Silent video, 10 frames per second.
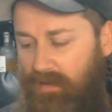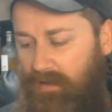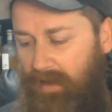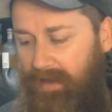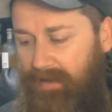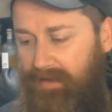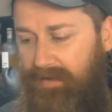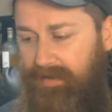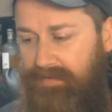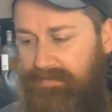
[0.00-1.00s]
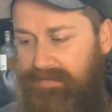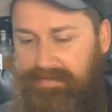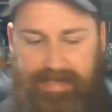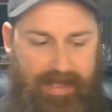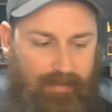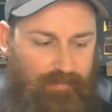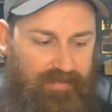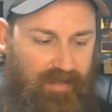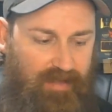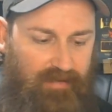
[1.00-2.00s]
And yeah,
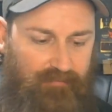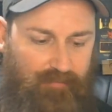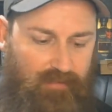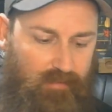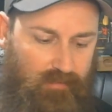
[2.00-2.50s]
without any further